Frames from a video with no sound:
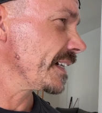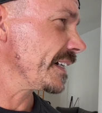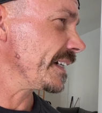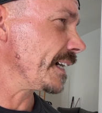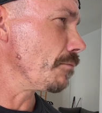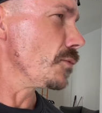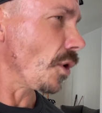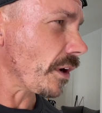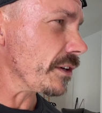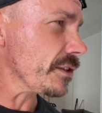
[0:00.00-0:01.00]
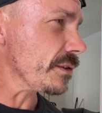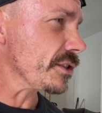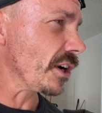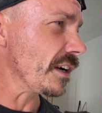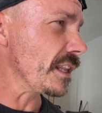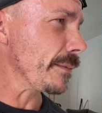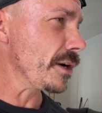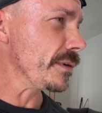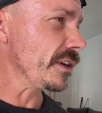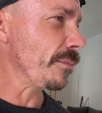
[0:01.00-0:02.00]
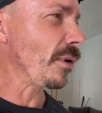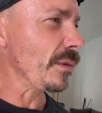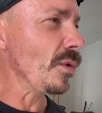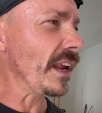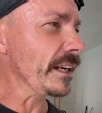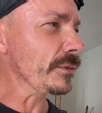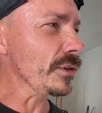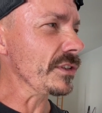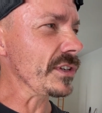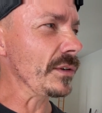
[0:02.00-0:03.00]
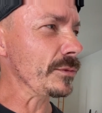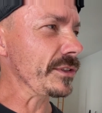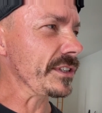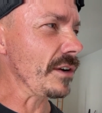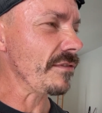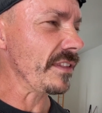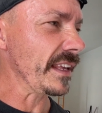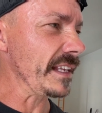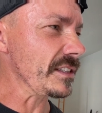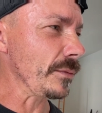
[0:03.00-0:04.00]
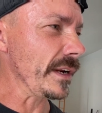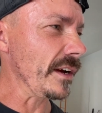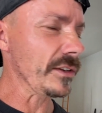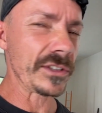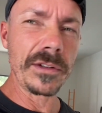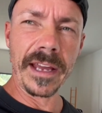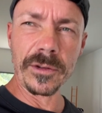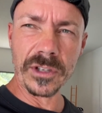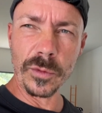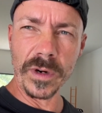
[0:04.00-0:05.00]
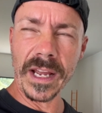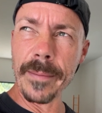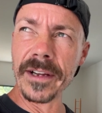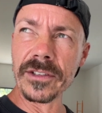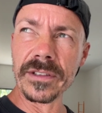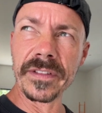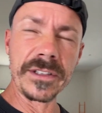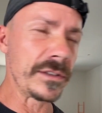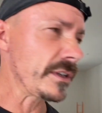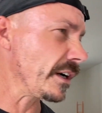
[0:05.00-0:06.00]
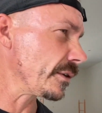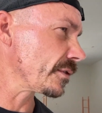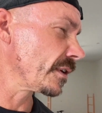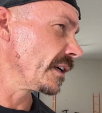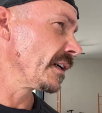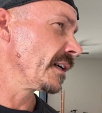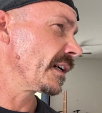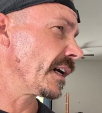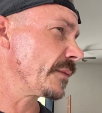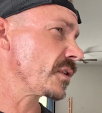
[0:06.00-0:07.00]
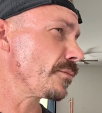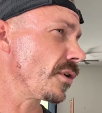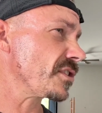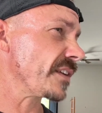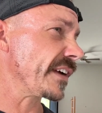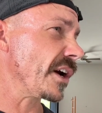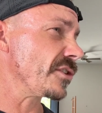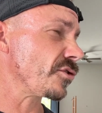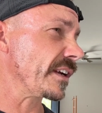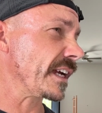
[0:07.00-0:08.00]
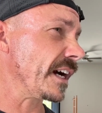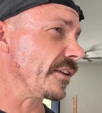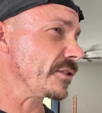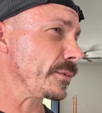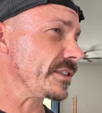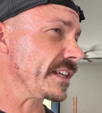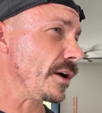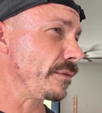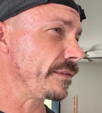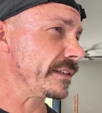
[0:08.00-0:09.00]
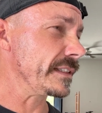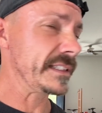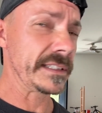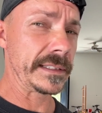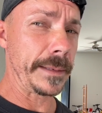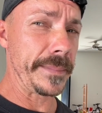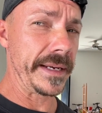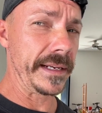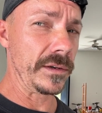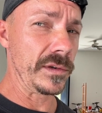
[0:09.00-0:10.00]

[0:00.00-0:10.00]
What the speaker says: not going to do the tile at the moment. I probably will end up doing the tiles myself rather than getting someone out, because who the hell's going to want to come out just to fit 2 tiles? So I might just have a go at trying to cut those myself somehow.